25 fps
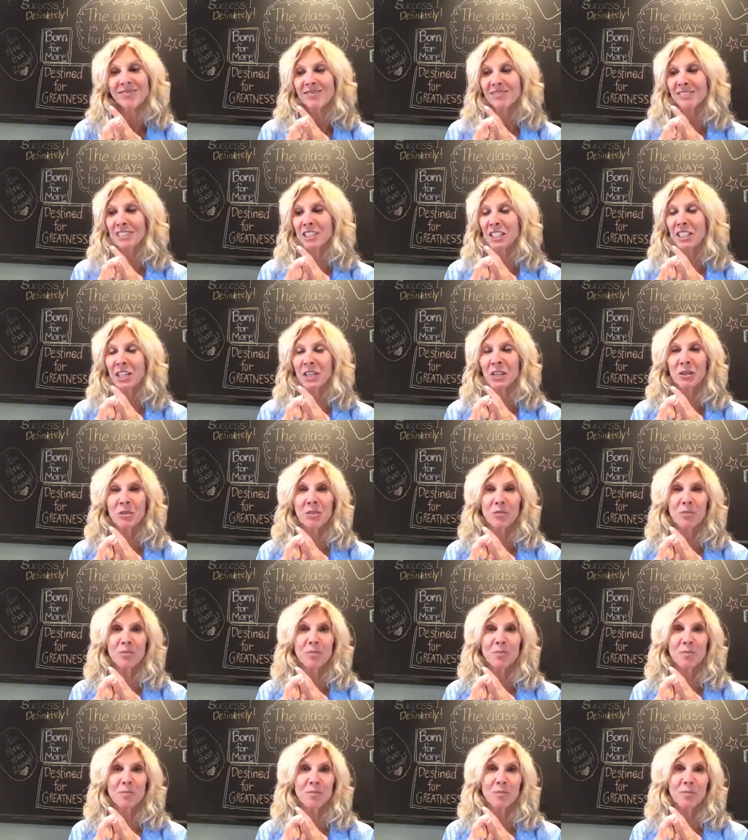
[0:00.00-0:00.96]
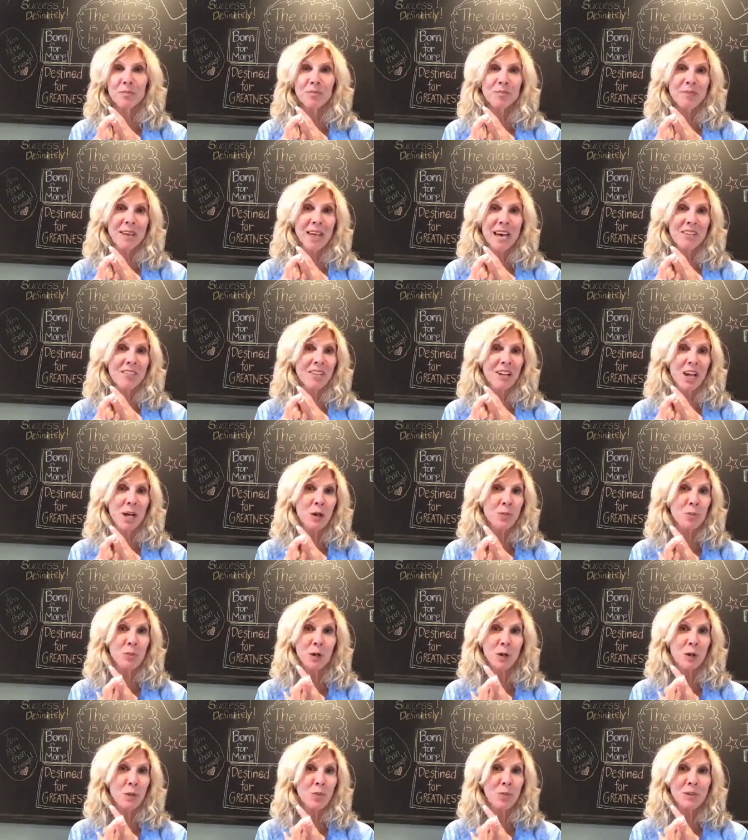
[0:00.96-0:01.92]
have a lot of
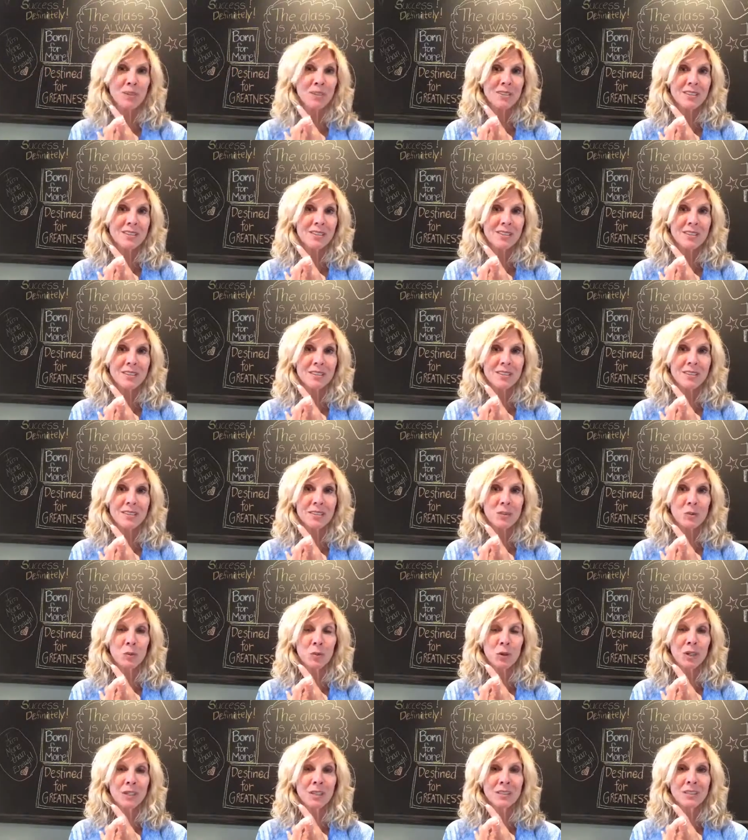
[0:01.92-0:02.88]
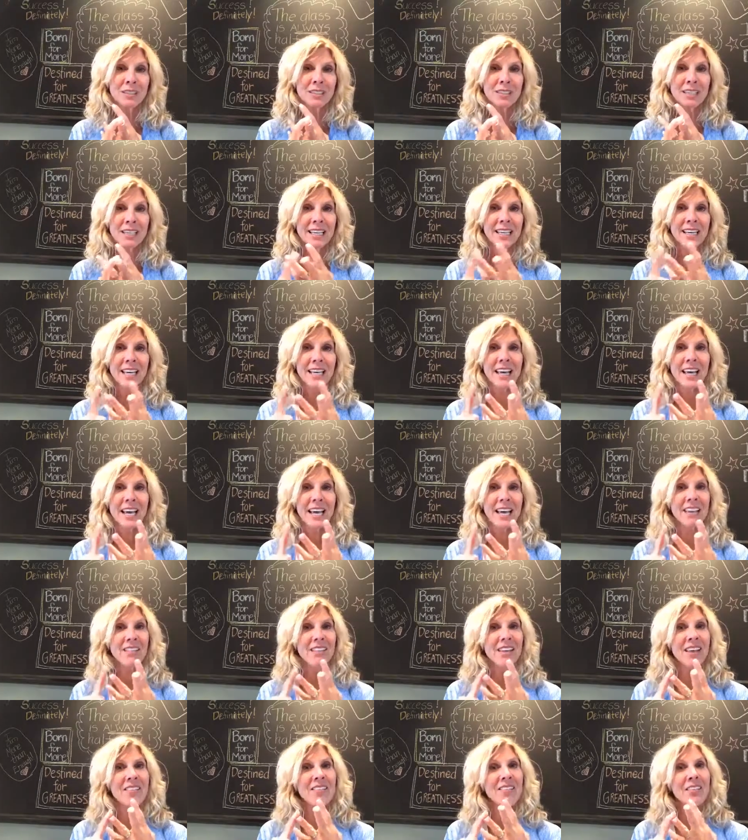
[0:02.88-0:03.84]
purpose in this world.
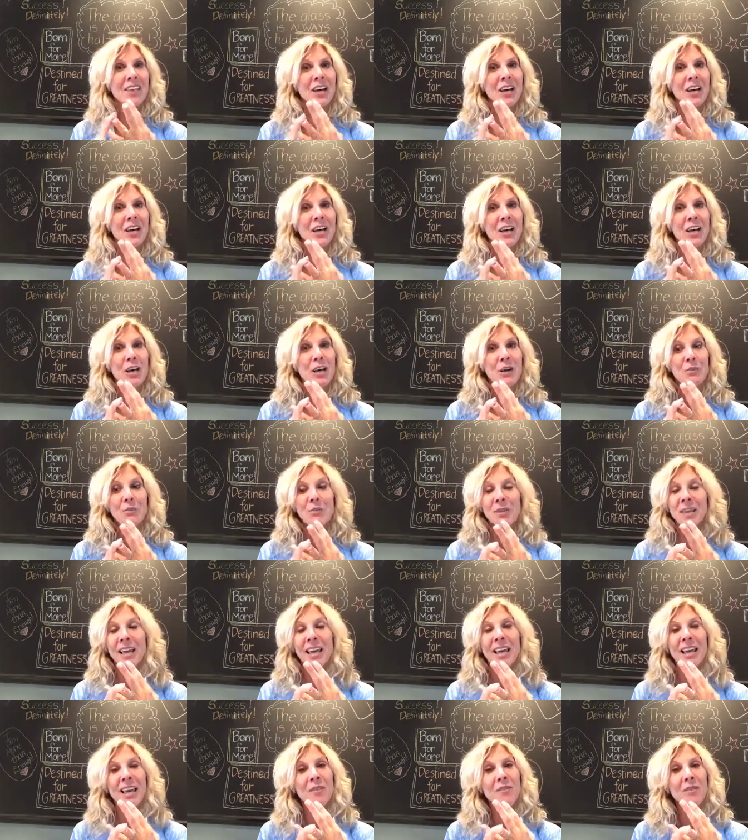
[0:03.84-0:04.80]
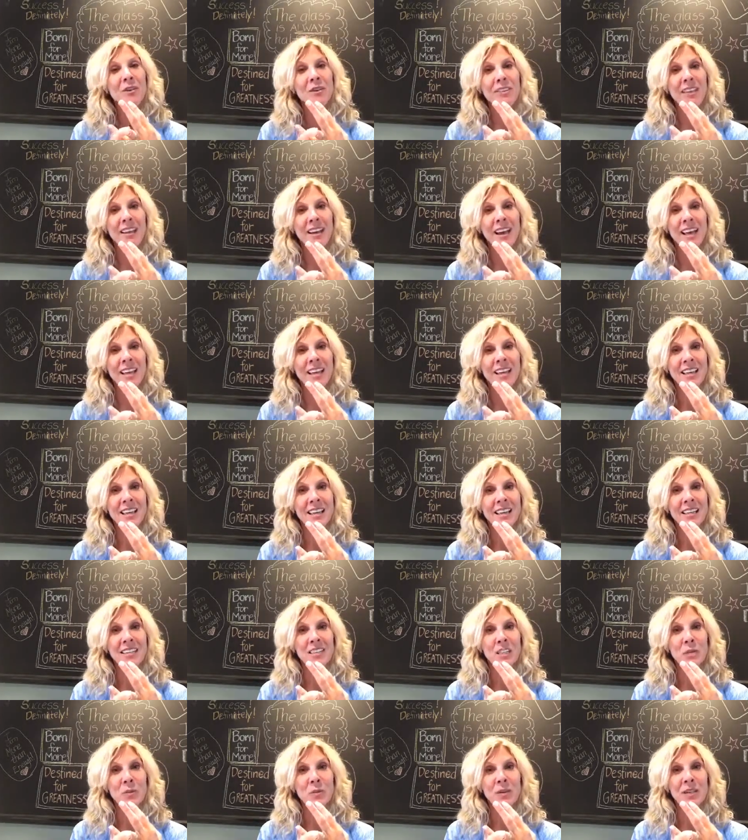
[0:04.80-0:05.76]
And then the behavior that I can
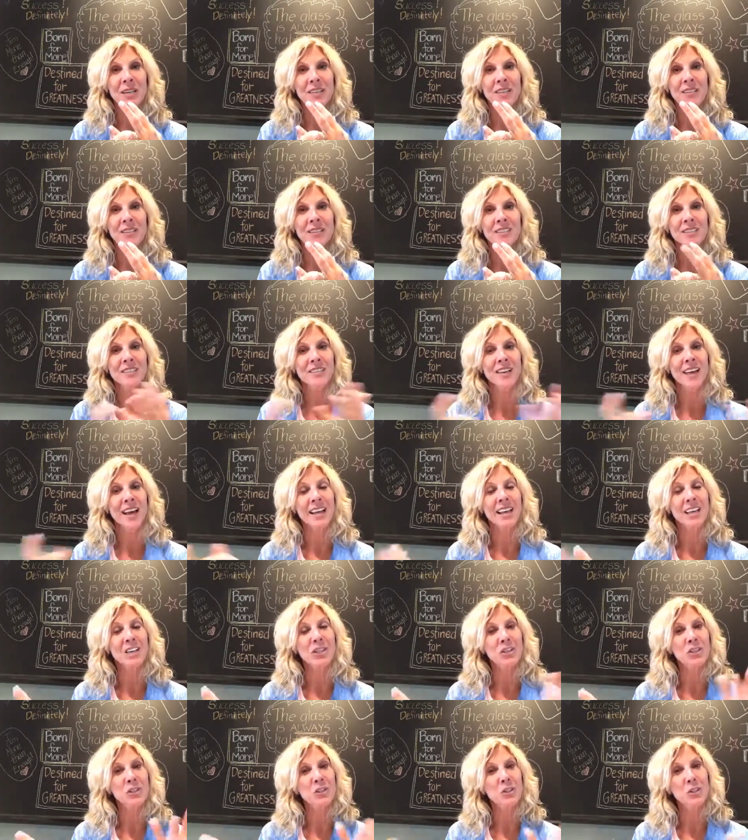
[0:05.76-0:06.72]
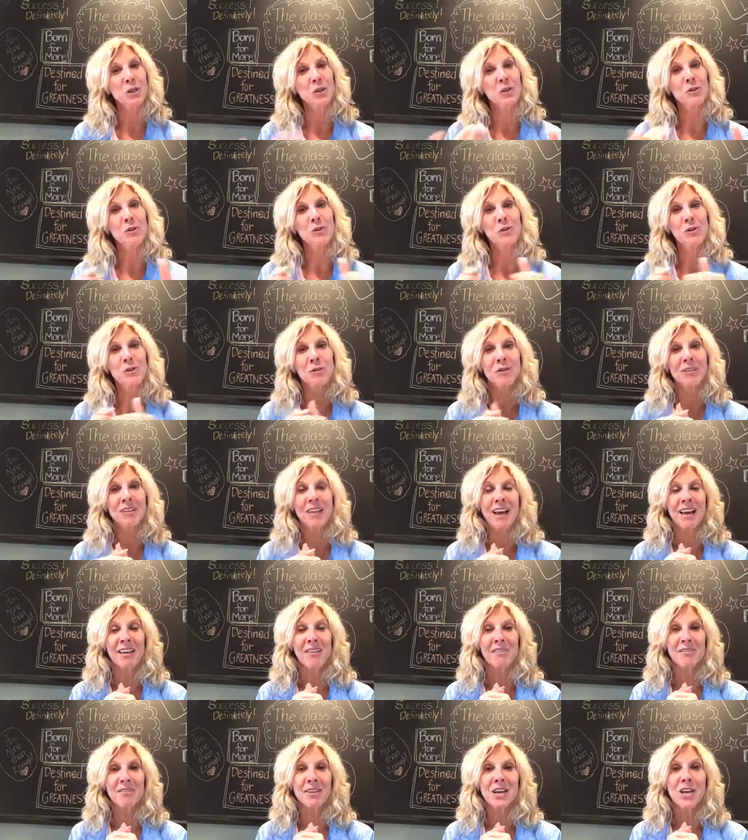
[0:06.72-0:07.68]
exhibit is I can just coast through
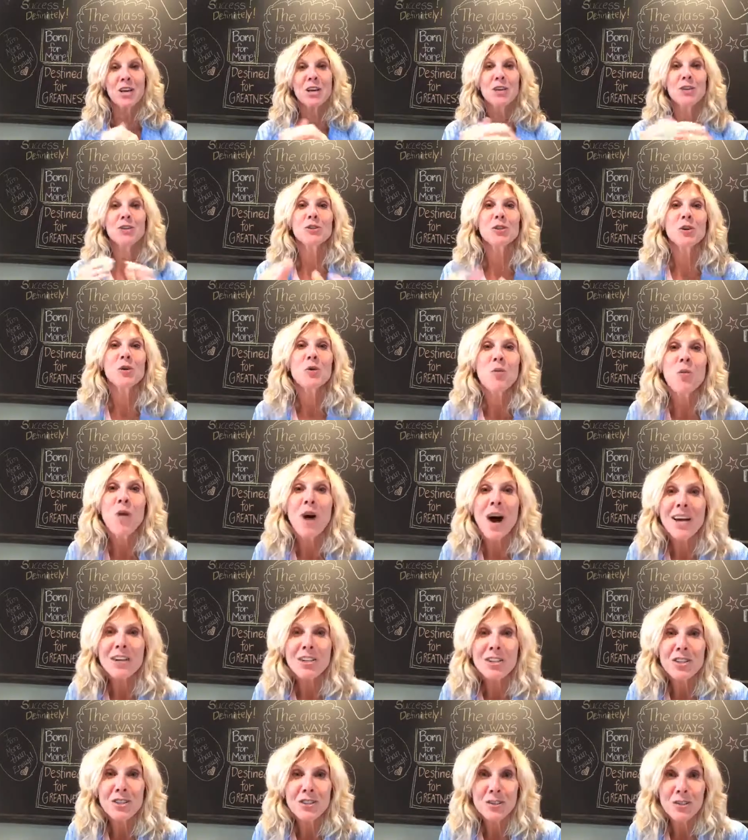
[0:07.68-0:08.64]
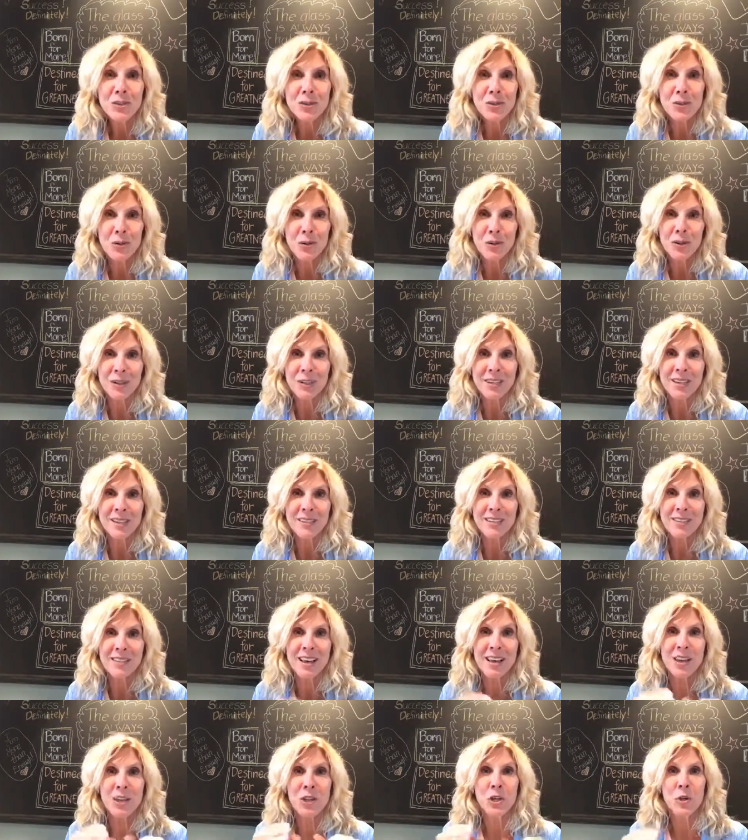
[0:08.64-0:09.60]
life. So watch the stories
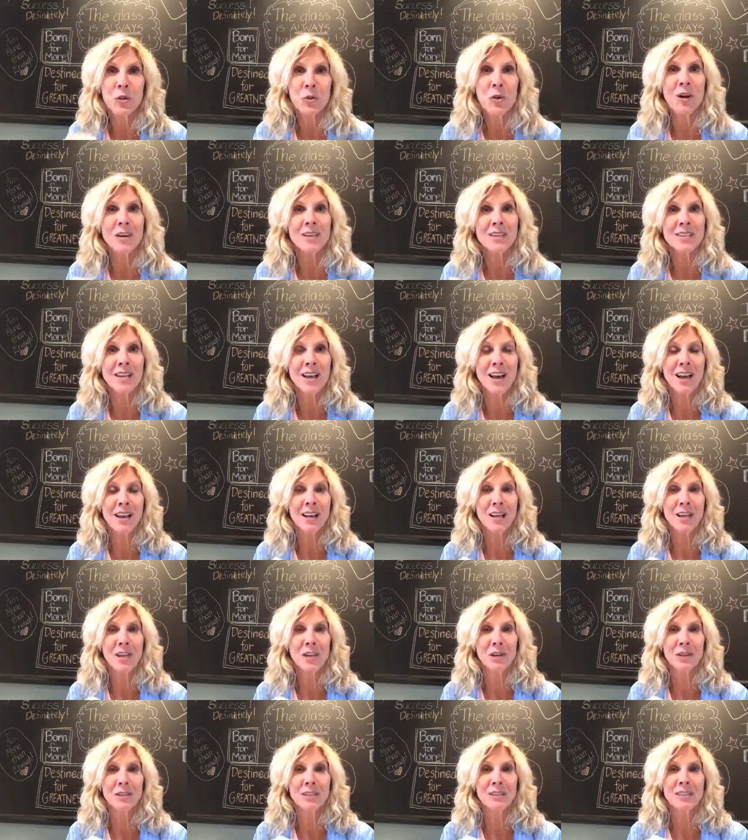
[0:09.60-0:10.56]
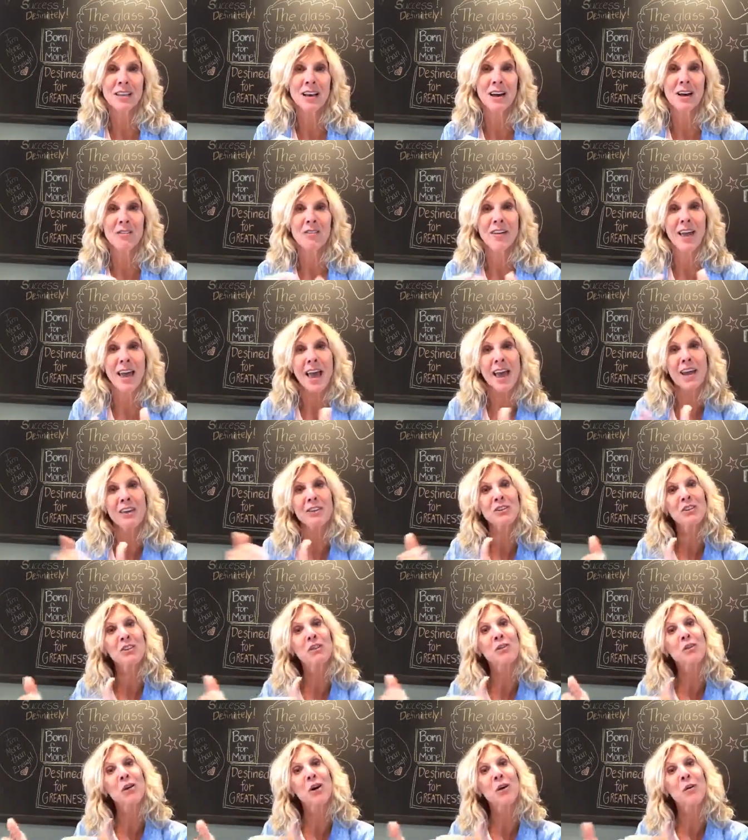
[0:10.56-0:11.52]
that you are telling yourself as
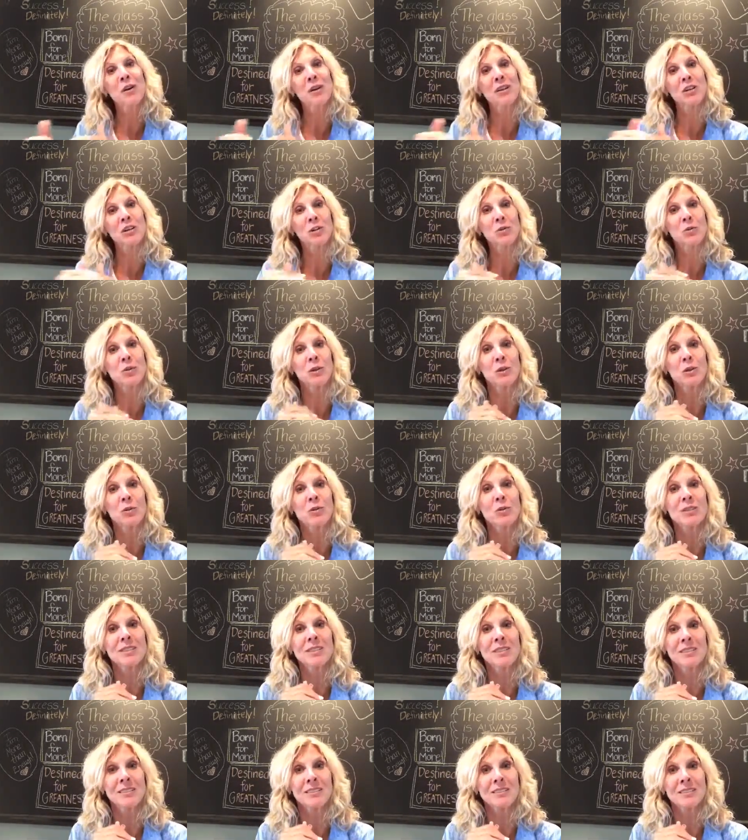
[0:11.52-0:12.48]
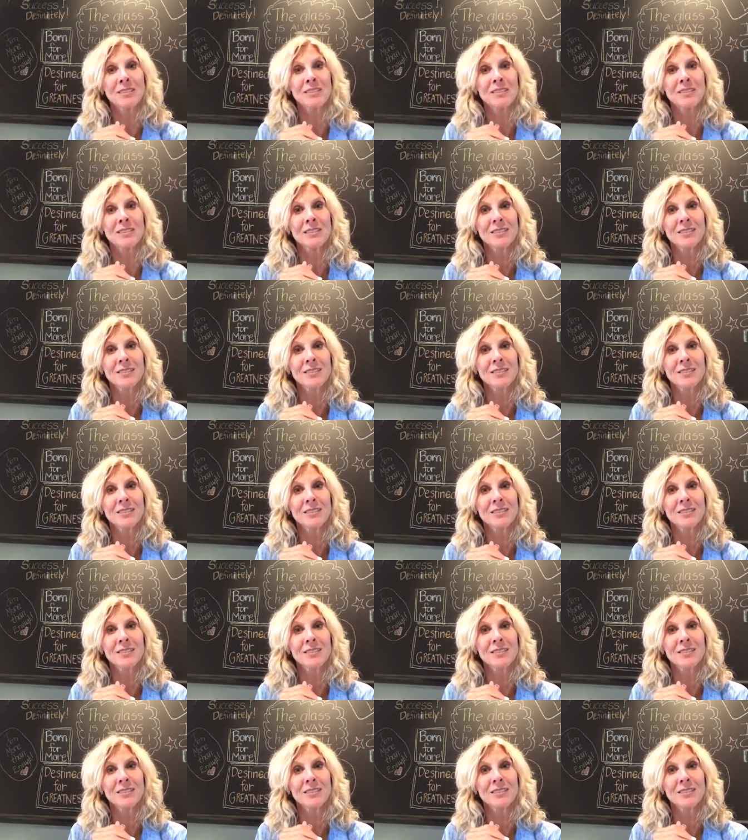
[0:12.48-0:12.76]
you go into a new season.